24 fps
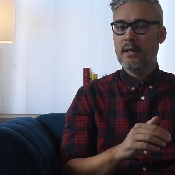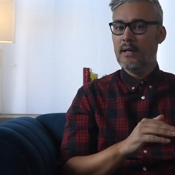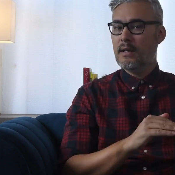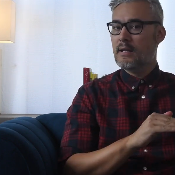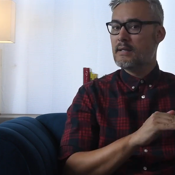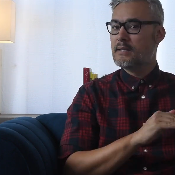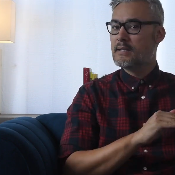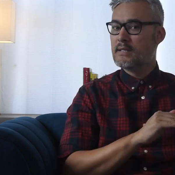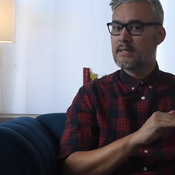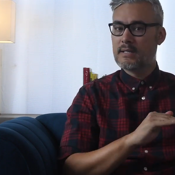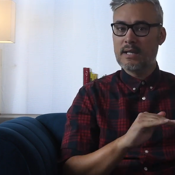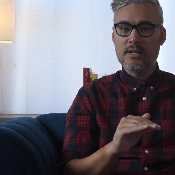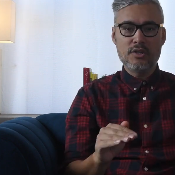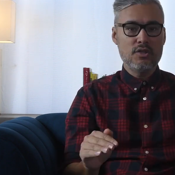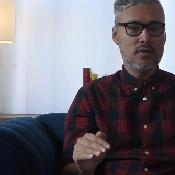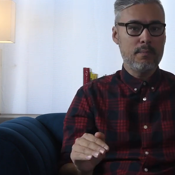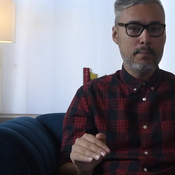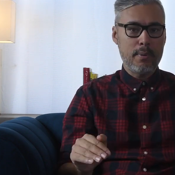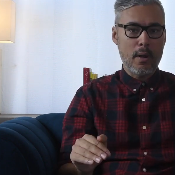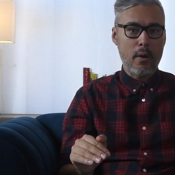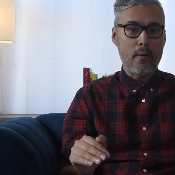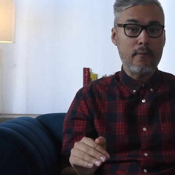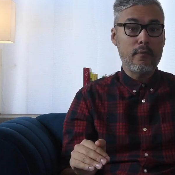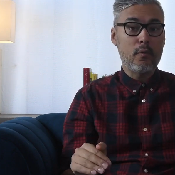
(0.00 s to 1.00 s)
It's such a
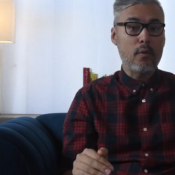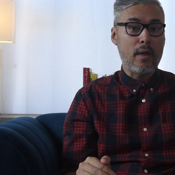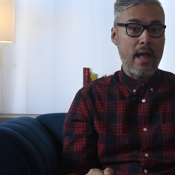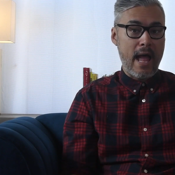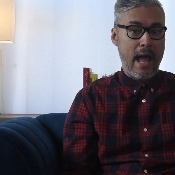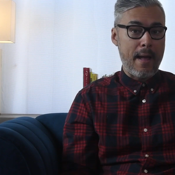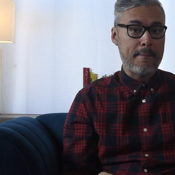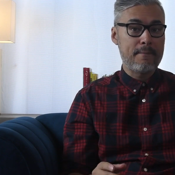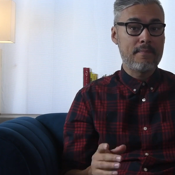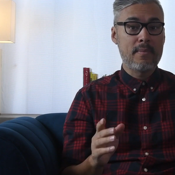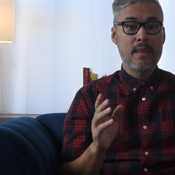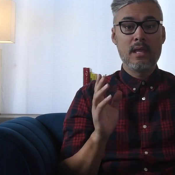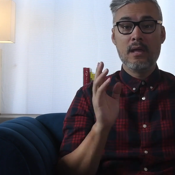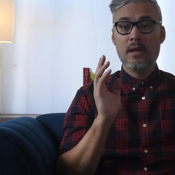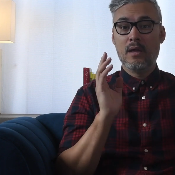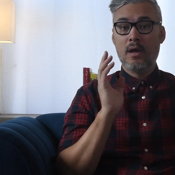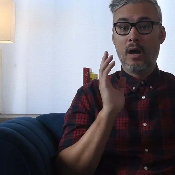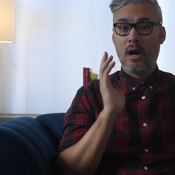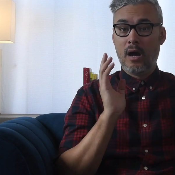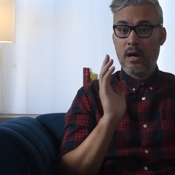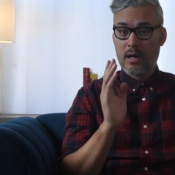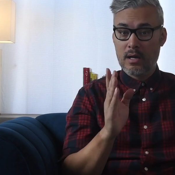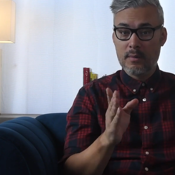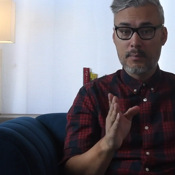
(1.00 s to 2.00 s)
powerful app.
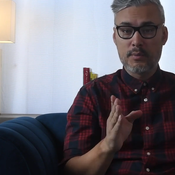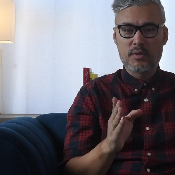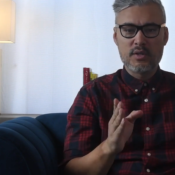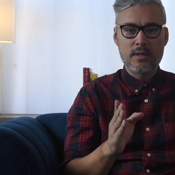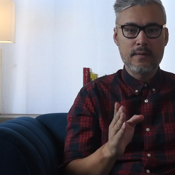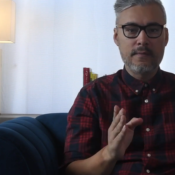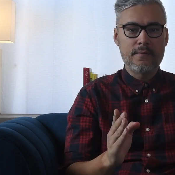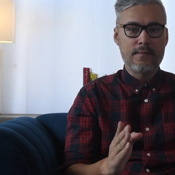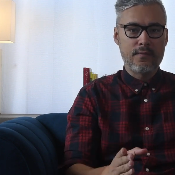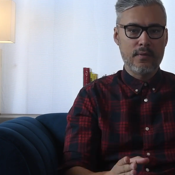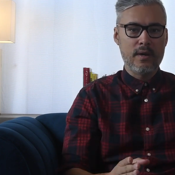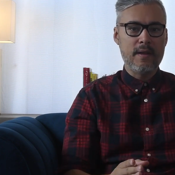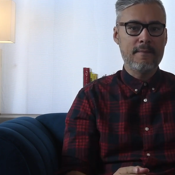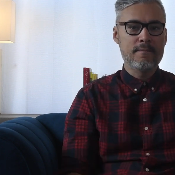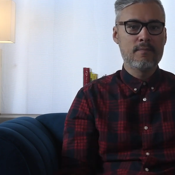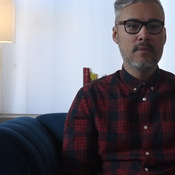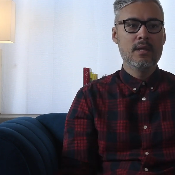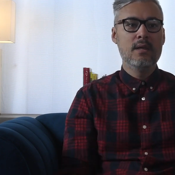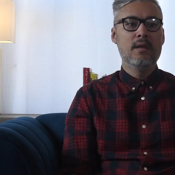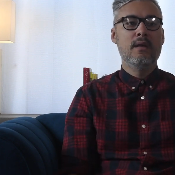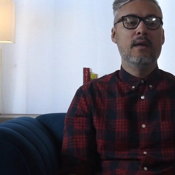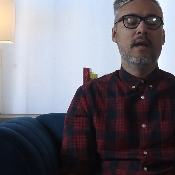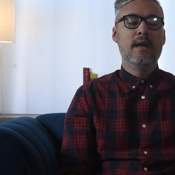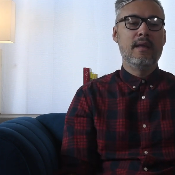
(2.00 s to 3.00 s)
100% free,
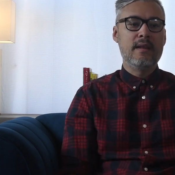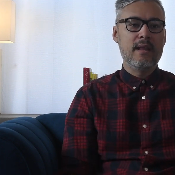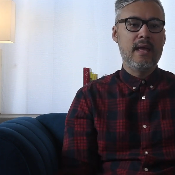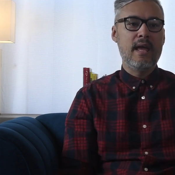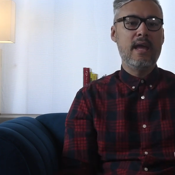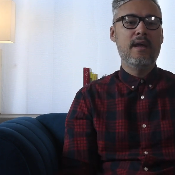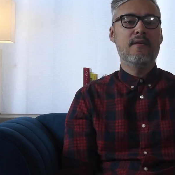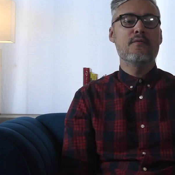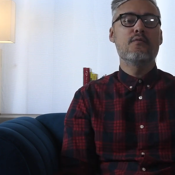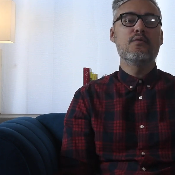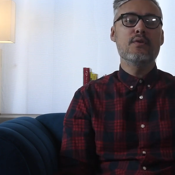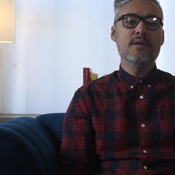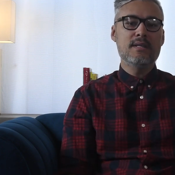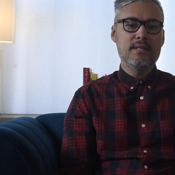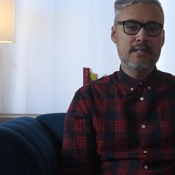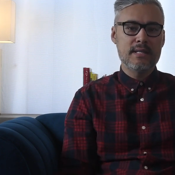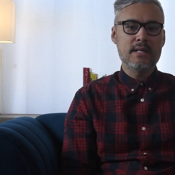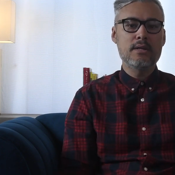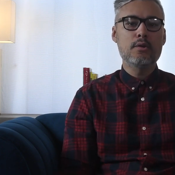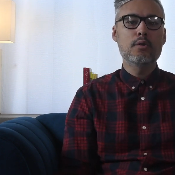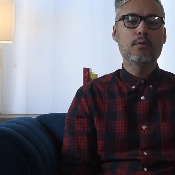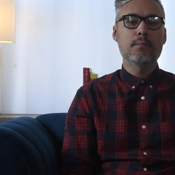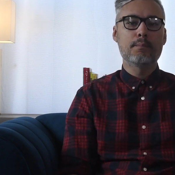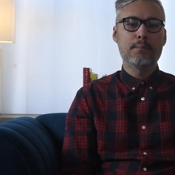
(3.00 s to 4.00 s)
and every
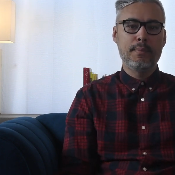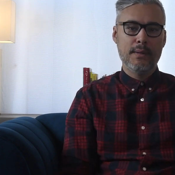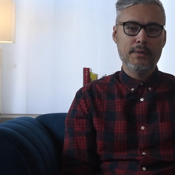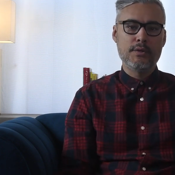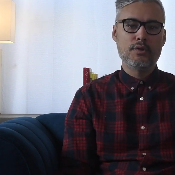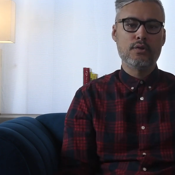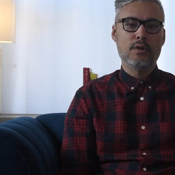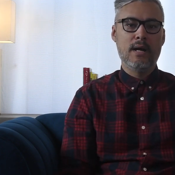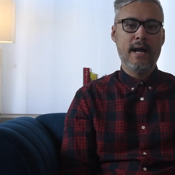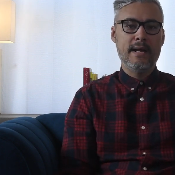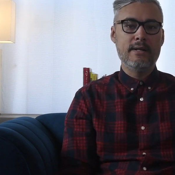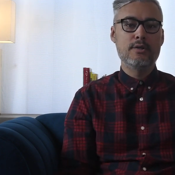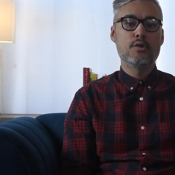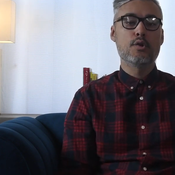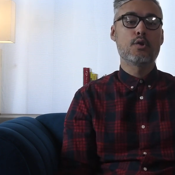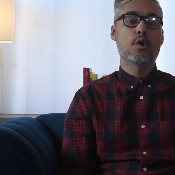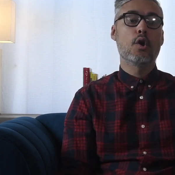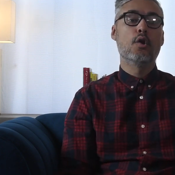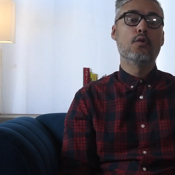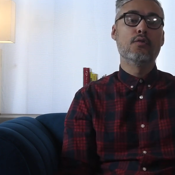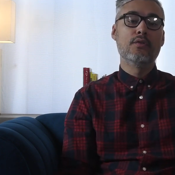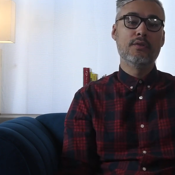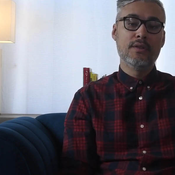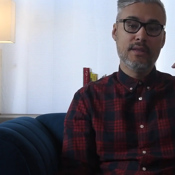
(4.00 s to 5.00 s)
single picture I
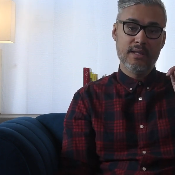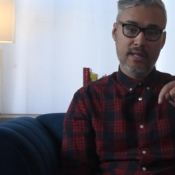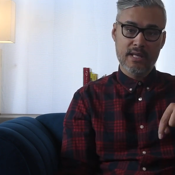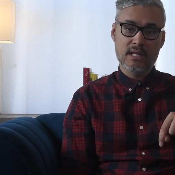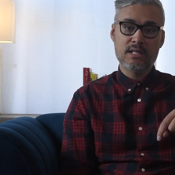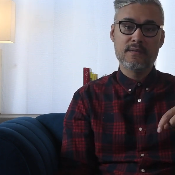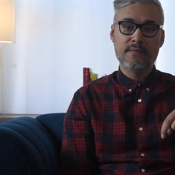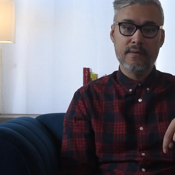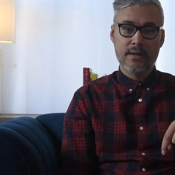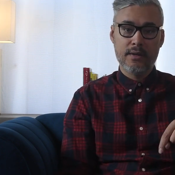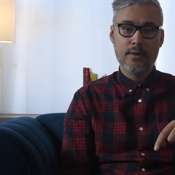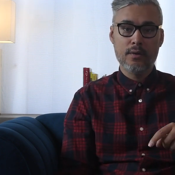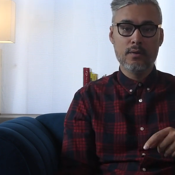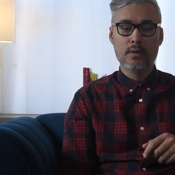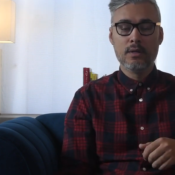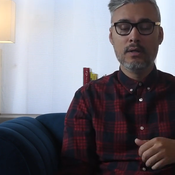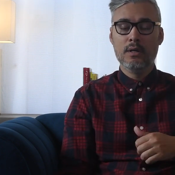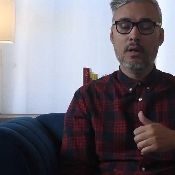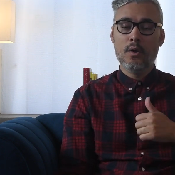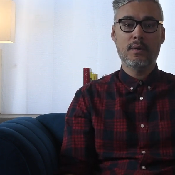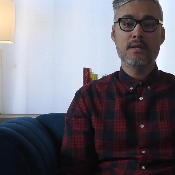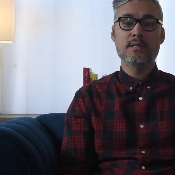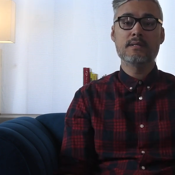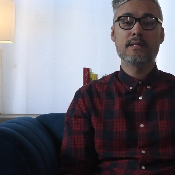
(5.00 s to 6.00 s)
took on this video
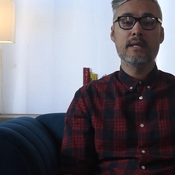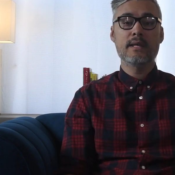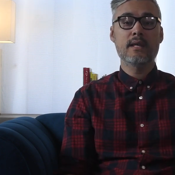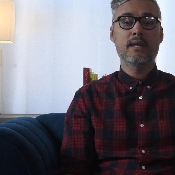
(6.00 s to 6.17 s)
was